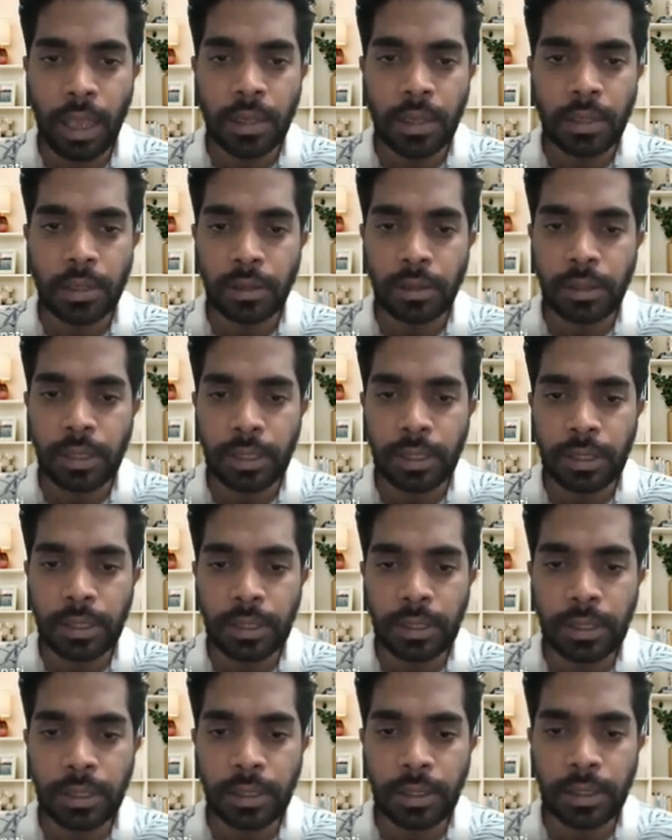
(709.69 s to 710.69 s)
So this
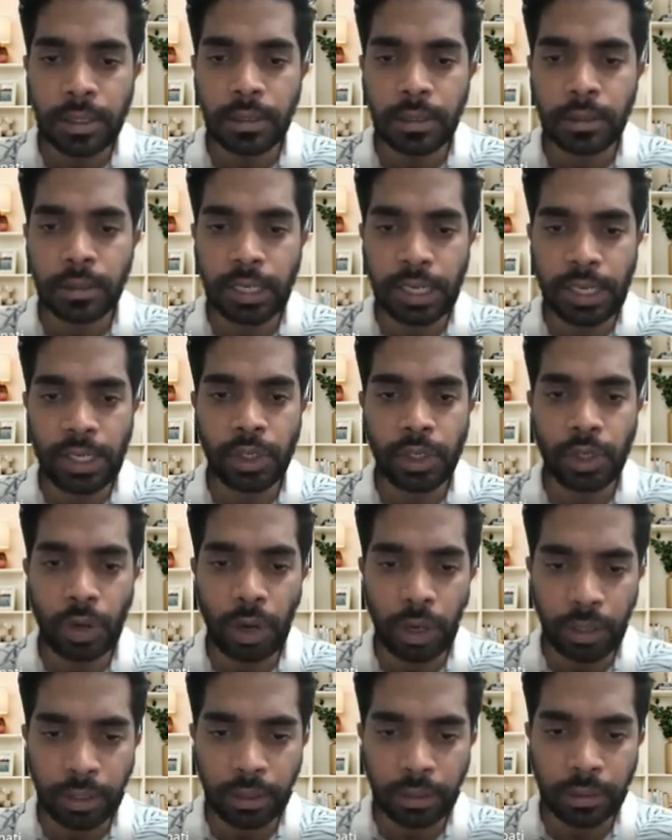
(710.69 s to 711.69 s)
is a
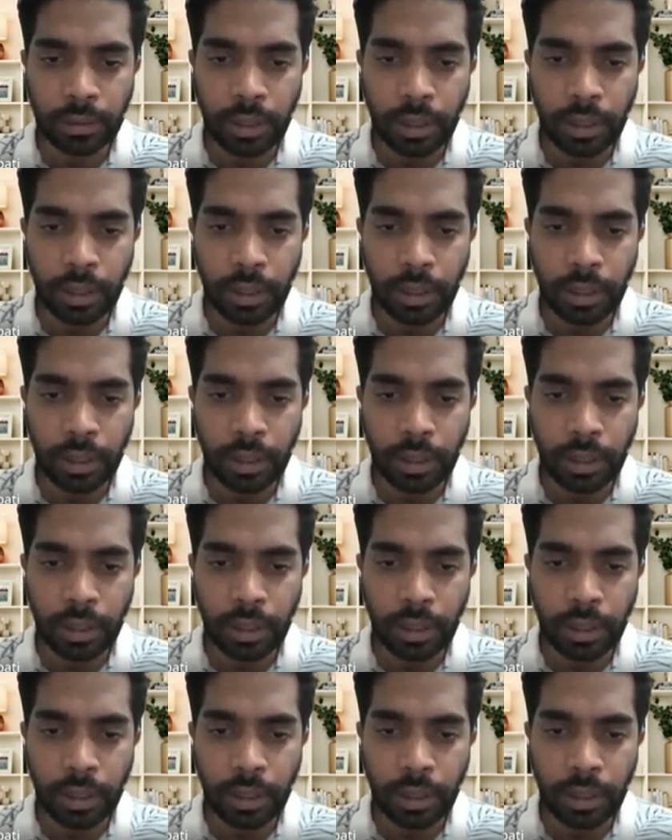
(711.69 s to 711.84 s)
screenshot